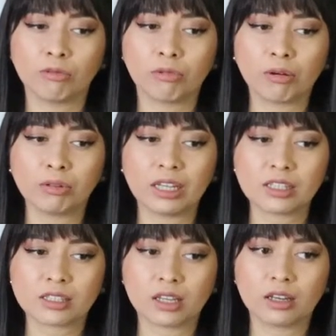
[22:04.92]
Why would I
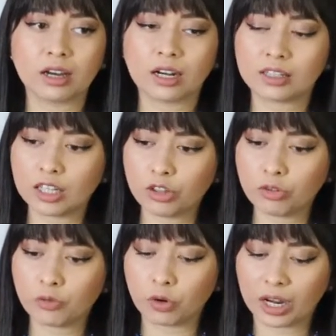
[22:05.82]
say, God, thank
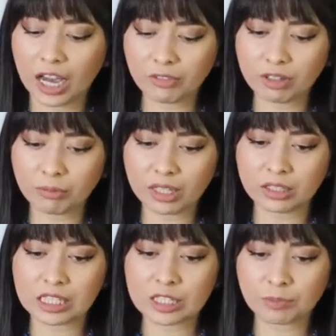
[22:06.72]
you for having me
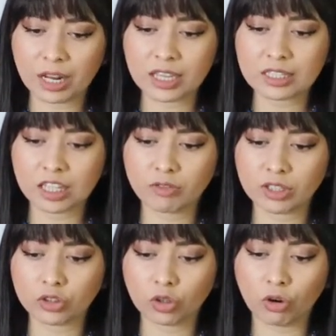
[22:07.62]
in this place,
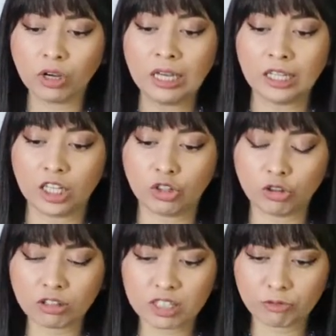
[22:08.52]
even though it
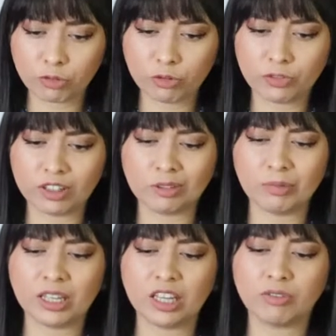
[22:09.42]
doesn't fulfill
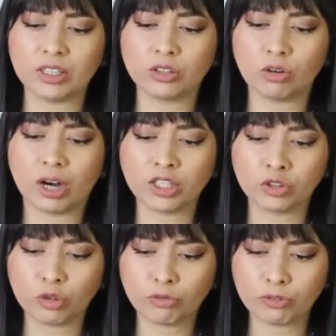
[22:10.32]
me, even though I
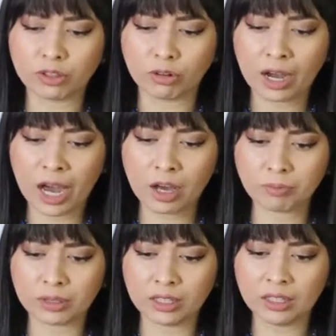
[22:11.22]
don't feel
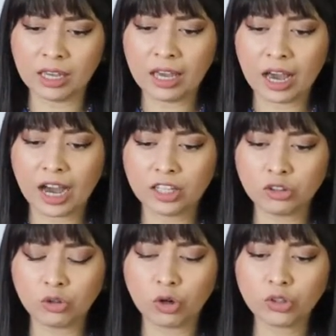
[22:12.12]
happy? I
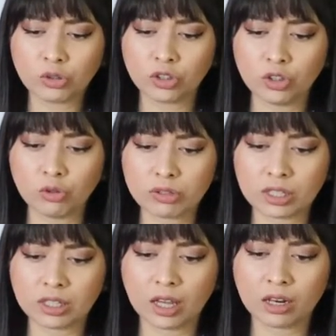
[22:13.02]
know you're
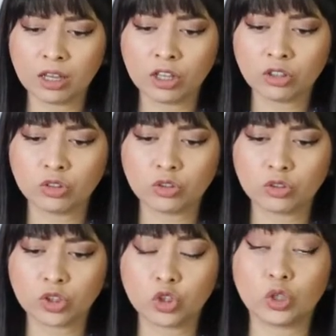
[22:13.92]
using it
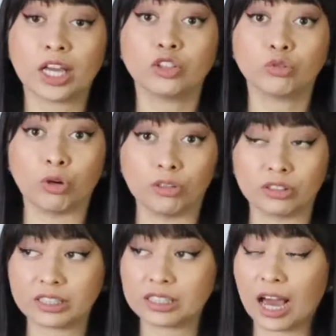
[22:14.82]
to get to
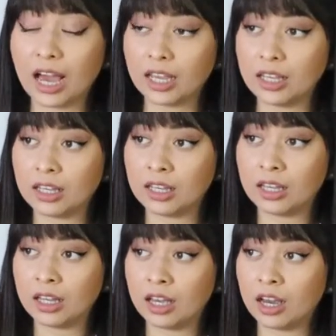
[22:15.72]
others. I
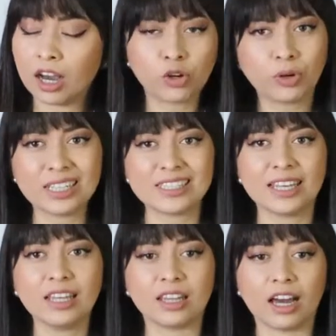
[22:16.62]
couldn't
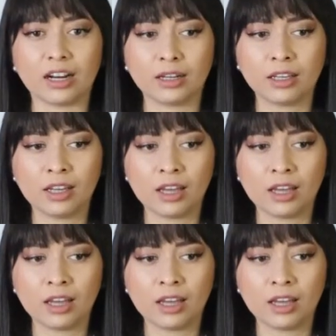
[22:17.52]
say that.